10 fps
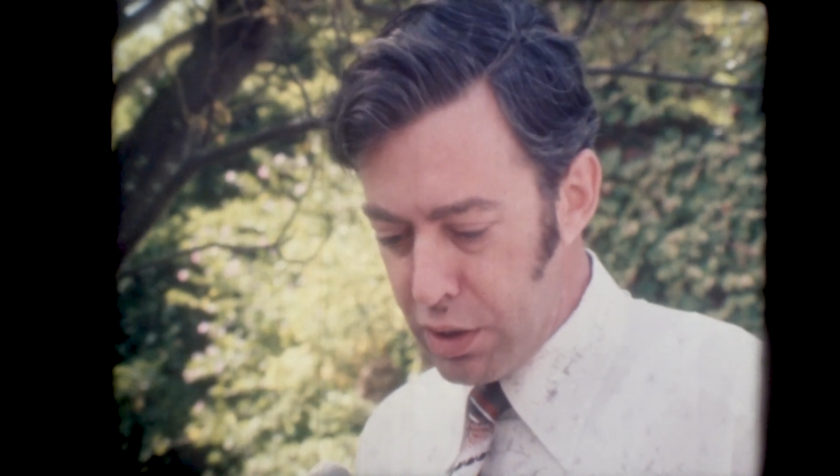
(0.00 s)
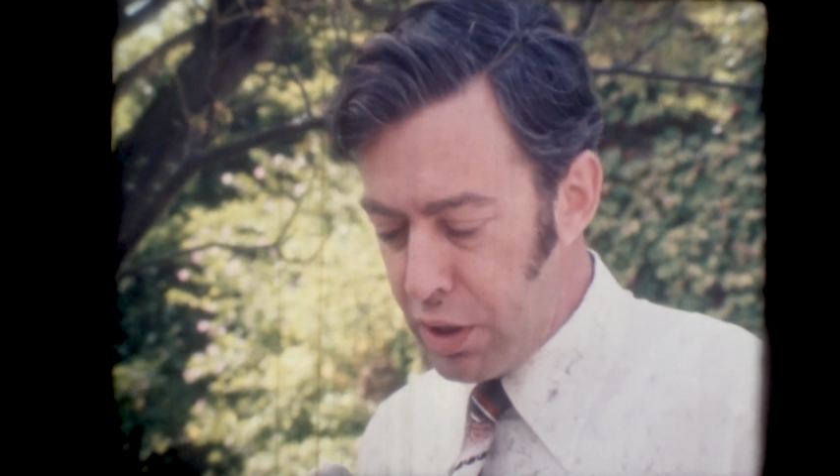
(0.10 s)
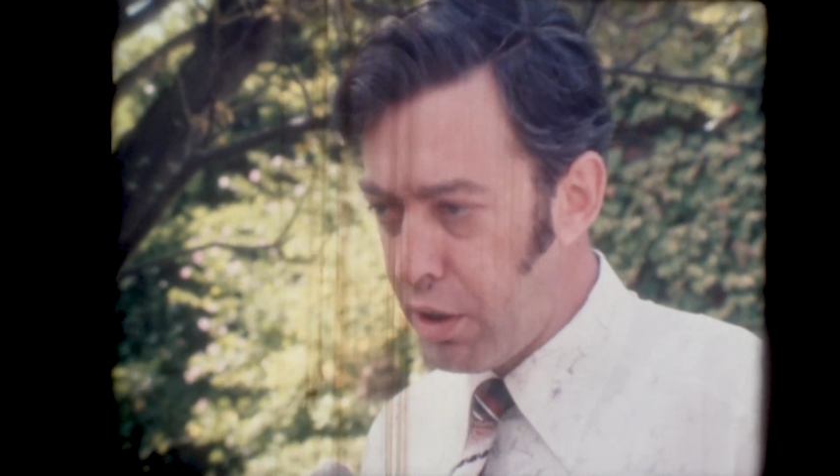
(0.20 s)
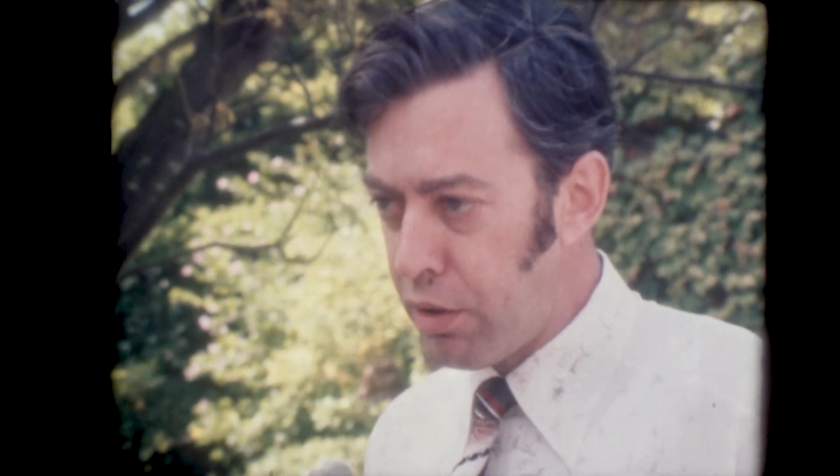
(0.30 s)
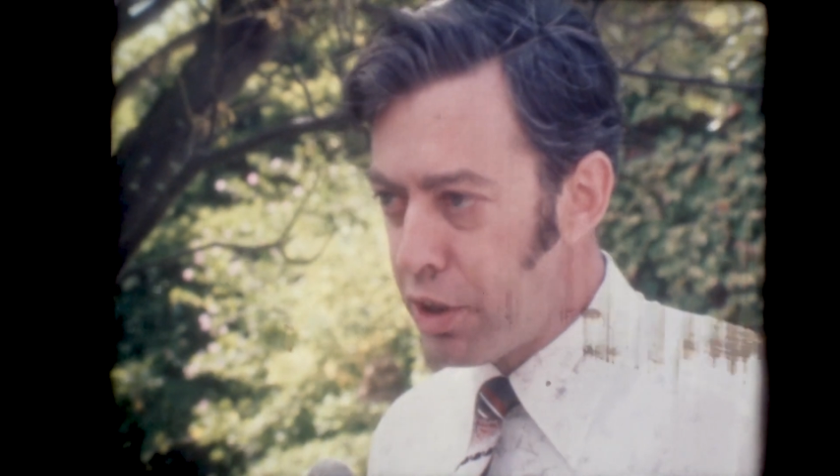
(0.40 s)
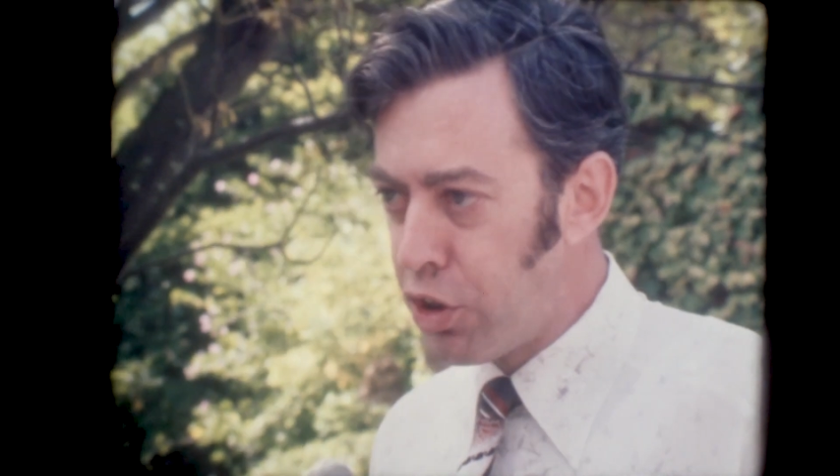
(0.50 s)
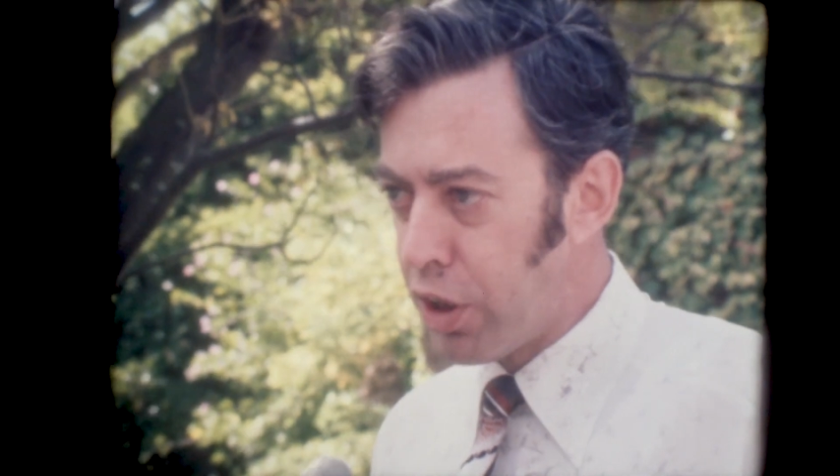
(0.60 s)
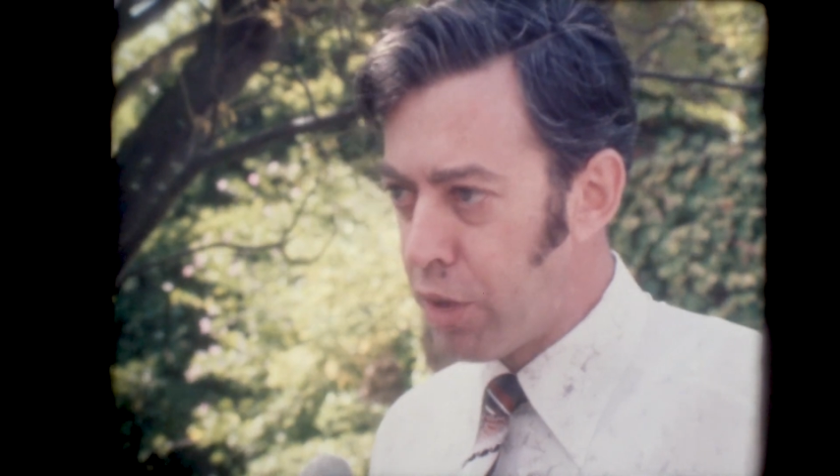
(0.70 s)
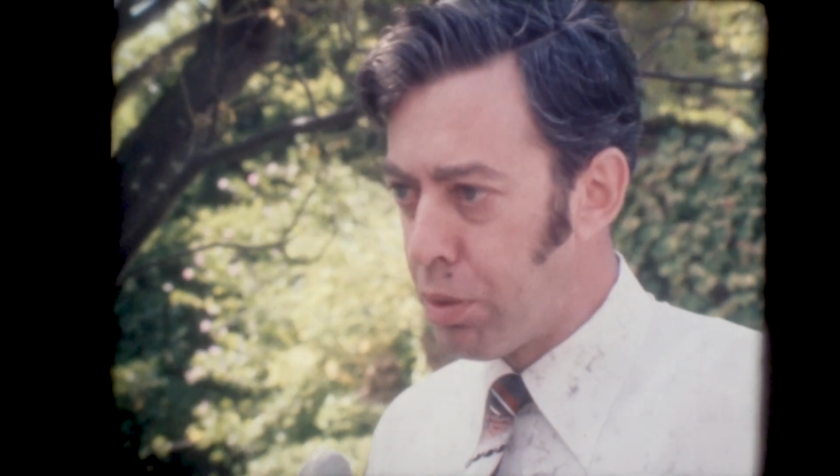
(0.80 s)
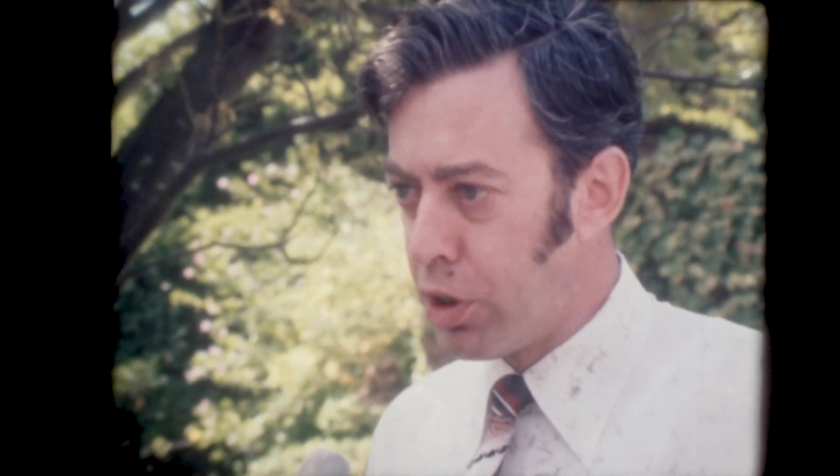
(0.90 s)
Now, as
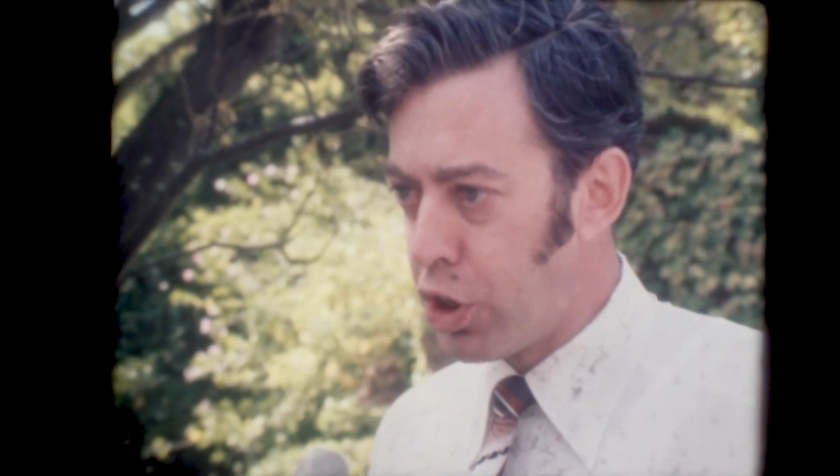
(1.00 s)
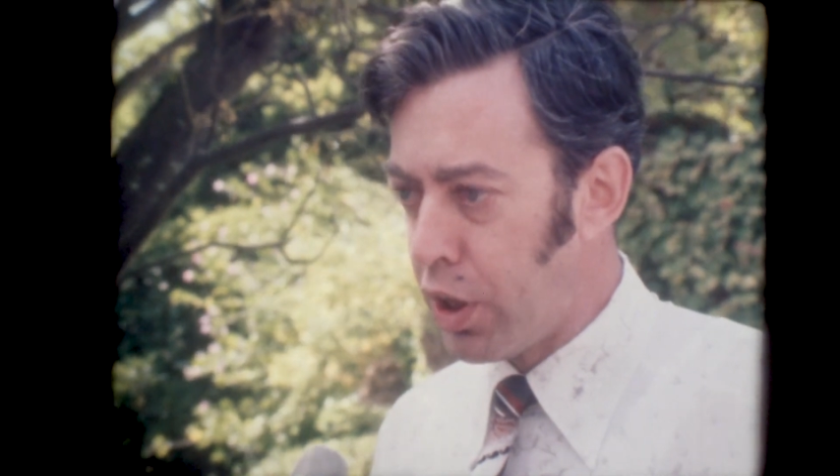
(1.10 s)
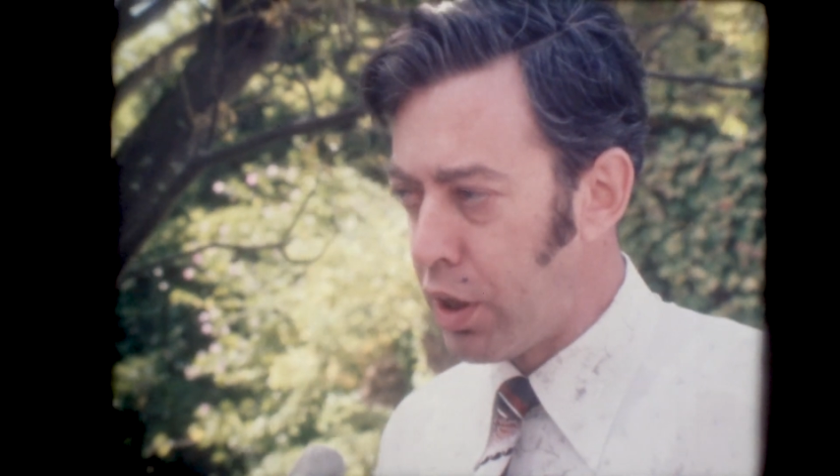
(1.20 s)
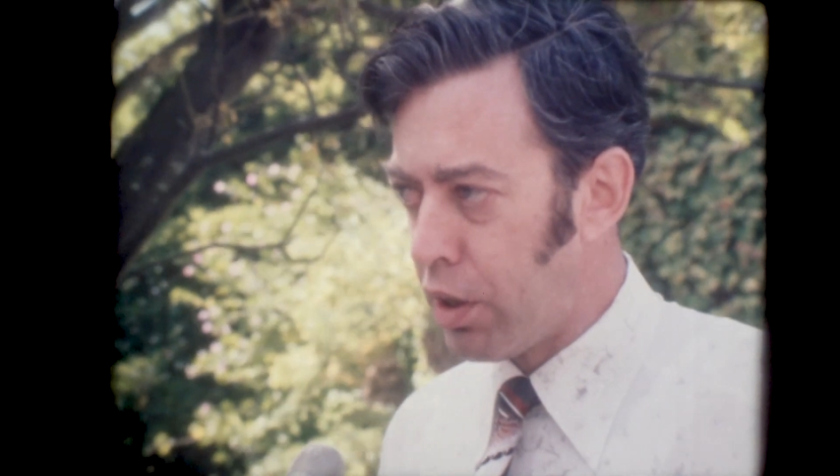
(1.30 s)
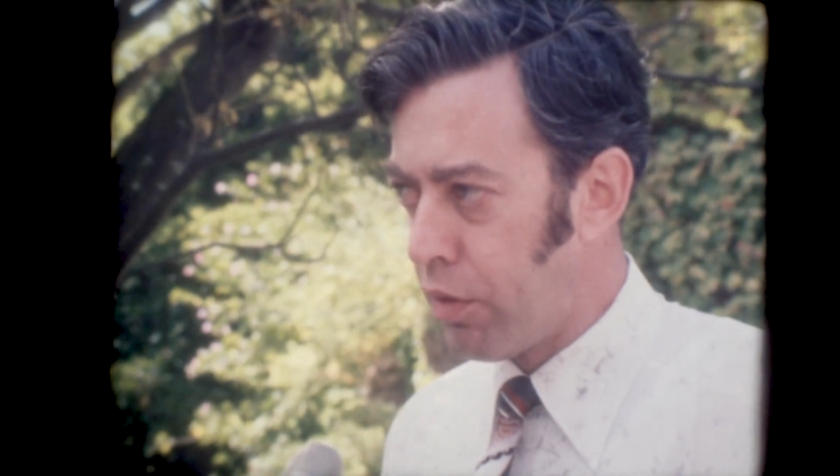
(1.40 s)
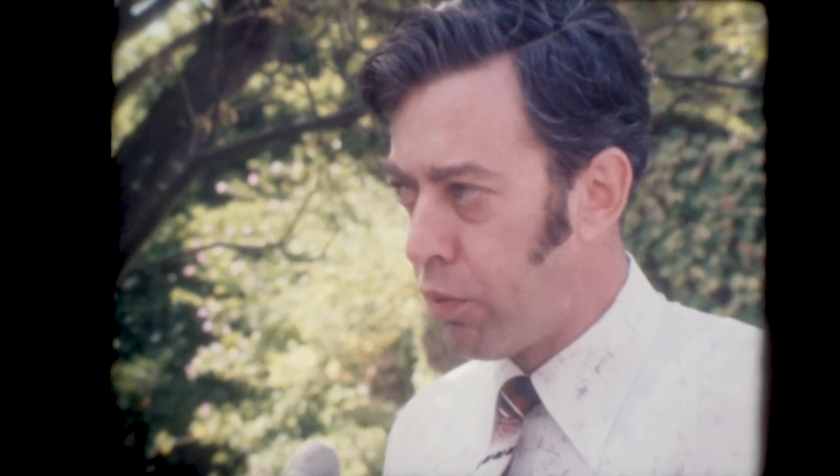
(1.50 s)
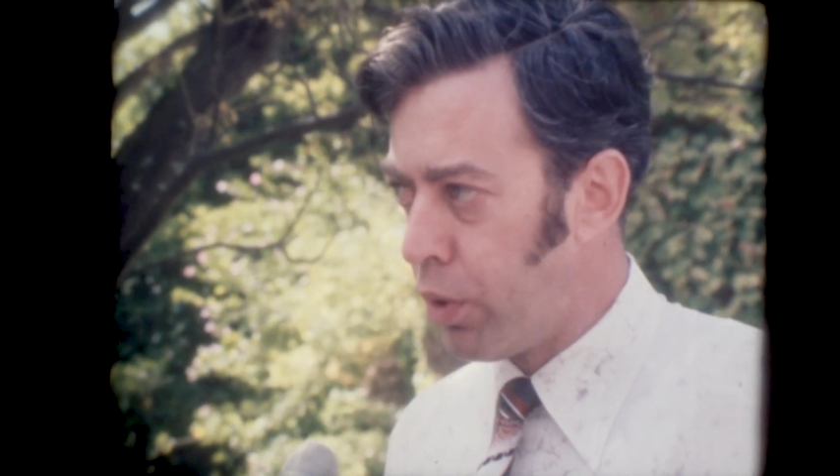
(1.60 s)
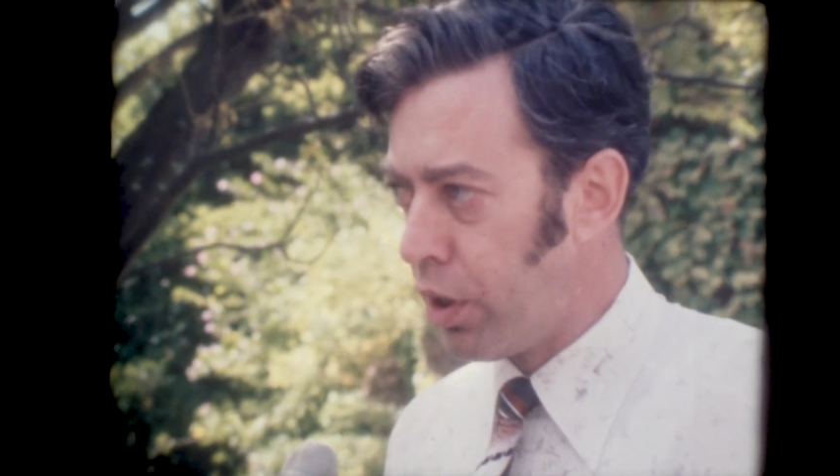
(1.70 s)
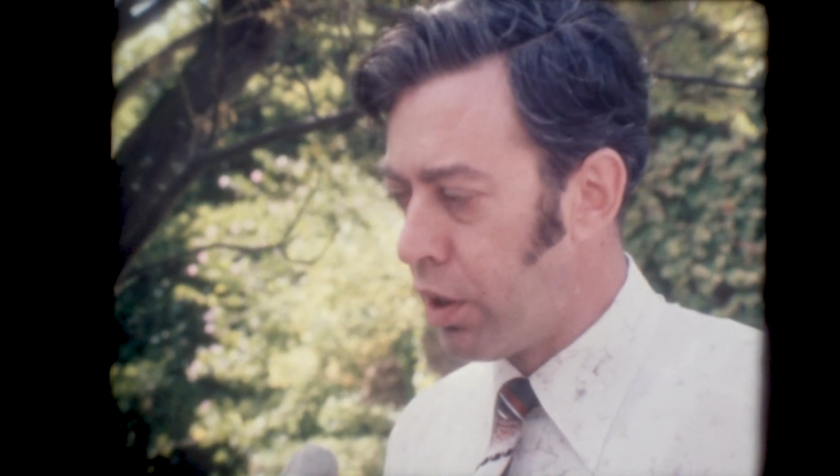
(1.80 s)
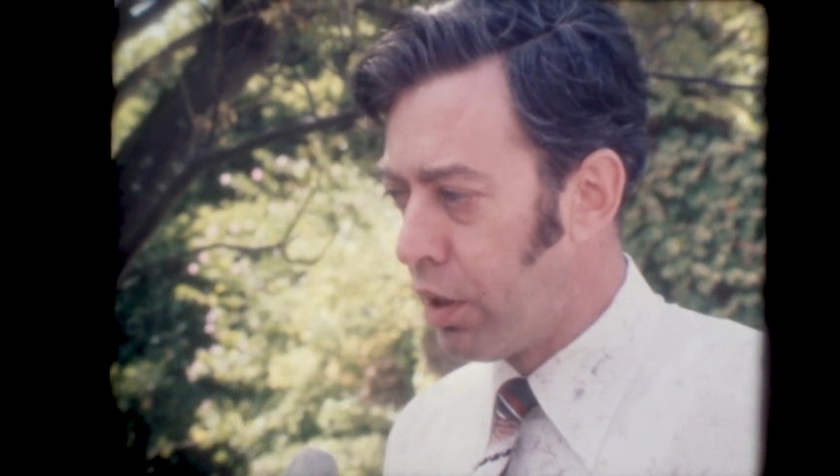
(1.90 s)
you can appreciate, if
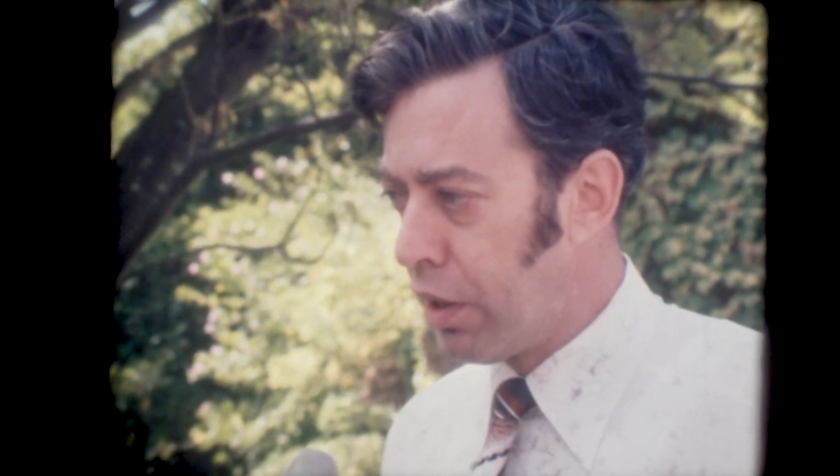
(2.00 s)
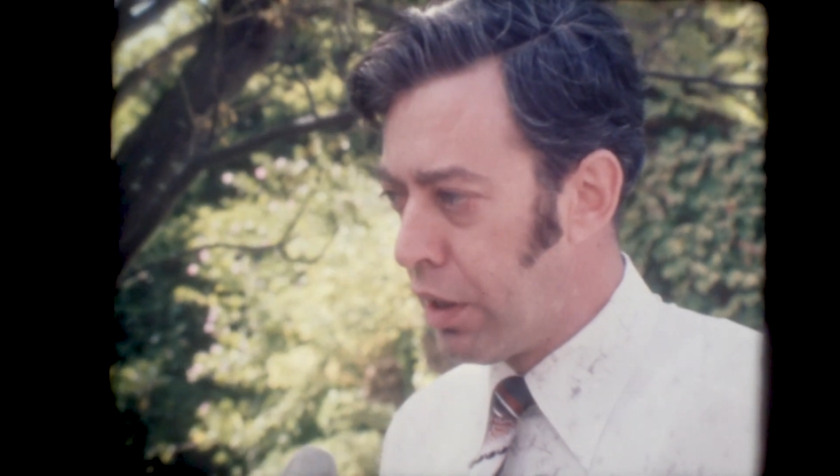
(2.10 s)
we